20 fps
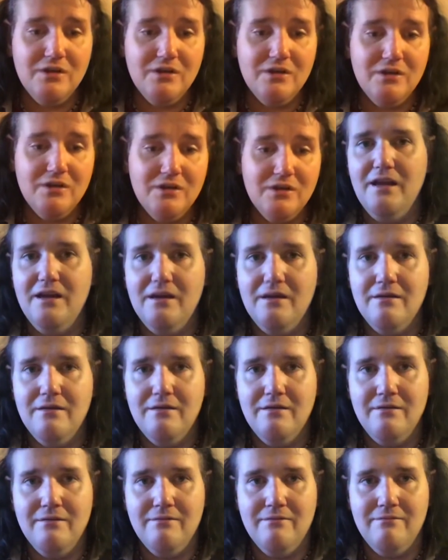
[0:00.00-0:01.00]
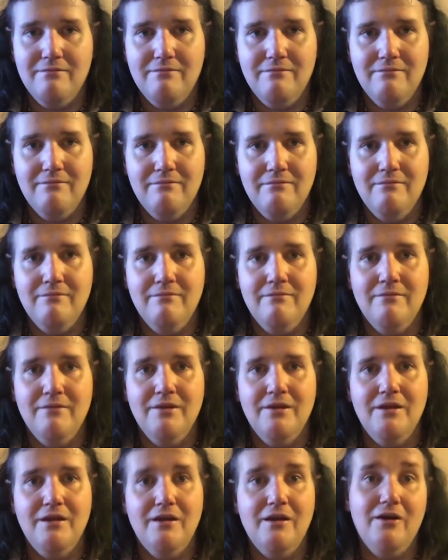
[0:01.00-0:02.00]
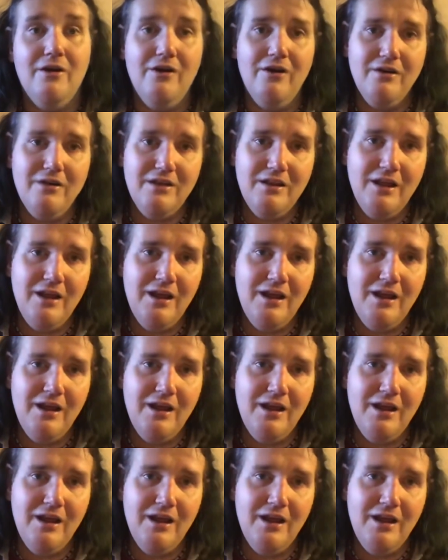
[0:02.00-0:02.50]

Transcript: I did. It hurt